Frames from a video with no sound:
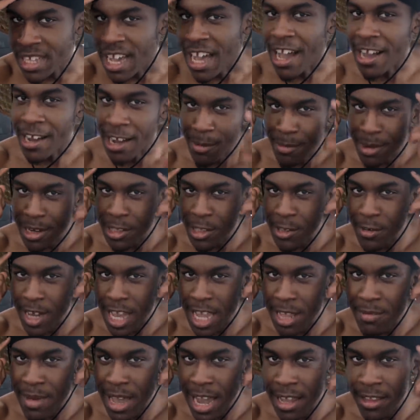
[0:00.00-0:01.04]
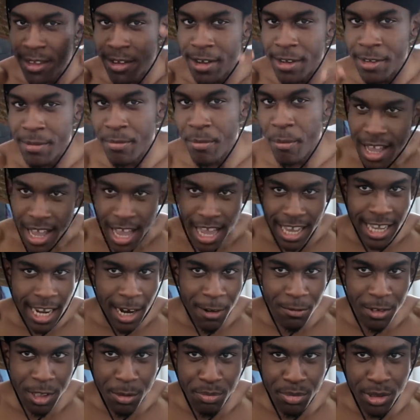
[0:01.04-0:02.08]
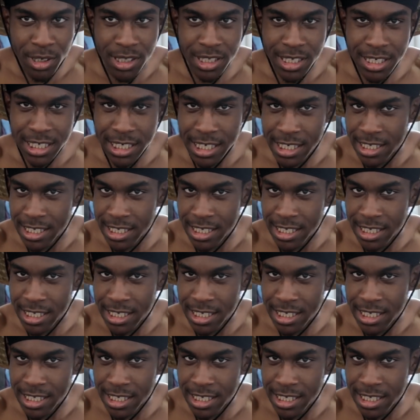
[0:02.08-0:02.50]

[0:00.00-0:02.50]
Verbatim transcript: I got my new headband on. I can't really put this